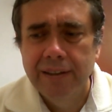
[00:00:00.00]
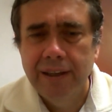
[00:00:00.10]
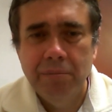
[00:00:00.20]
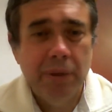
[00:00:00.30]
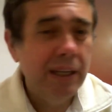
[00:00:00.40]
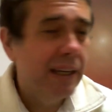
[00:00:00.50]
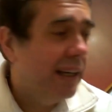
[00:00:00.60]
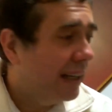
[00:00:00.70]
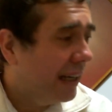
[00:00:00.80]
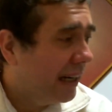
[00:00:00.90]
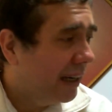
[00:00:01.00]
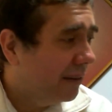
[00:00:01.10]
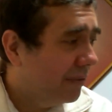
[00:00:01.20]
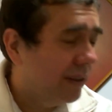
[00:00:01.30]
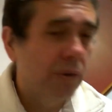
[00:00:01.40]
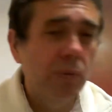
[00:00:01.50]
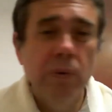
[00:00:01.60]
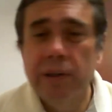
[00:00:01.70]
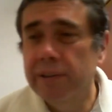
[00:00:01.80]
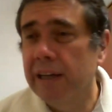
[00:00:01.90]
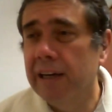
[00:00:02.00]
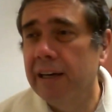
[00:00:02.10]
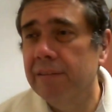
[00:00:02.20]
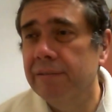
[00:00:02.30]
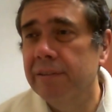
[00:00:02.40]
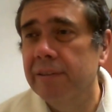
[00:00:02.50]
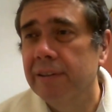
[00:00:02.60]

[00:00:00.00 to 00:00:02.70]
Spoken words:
in BK life, in the world life,